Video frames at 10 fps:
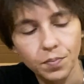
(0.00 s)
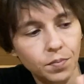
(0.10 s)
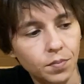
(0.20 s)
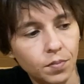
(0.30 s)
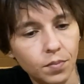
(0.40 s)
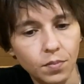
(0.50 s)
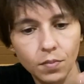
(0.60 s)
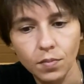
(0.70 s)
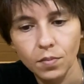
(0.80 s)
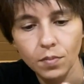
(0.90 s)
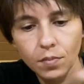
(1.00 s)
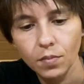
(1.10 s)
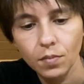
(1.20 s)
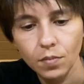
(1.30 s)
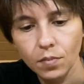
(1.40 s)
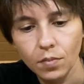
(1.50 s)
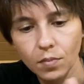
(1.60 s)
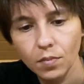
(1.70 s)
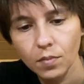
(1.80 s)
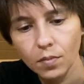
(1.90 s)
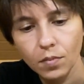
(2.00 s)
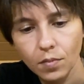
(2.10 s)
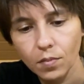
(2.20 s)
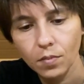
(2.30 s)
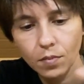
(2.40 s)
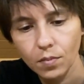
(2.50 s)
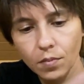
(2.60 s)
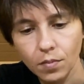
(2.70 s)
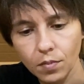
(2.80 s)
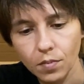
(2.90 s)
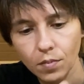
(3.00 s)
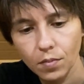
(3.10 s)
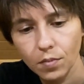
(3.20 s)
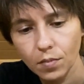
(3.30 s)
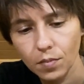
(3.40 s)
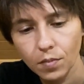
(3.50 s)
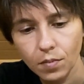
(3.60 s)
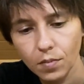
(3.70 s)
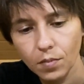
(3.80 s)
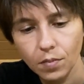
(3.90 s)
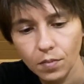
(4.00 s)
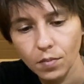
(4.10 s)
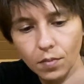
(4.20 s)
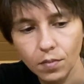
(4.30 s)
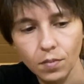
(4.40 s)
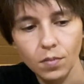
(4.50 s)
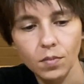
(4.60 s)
(silence)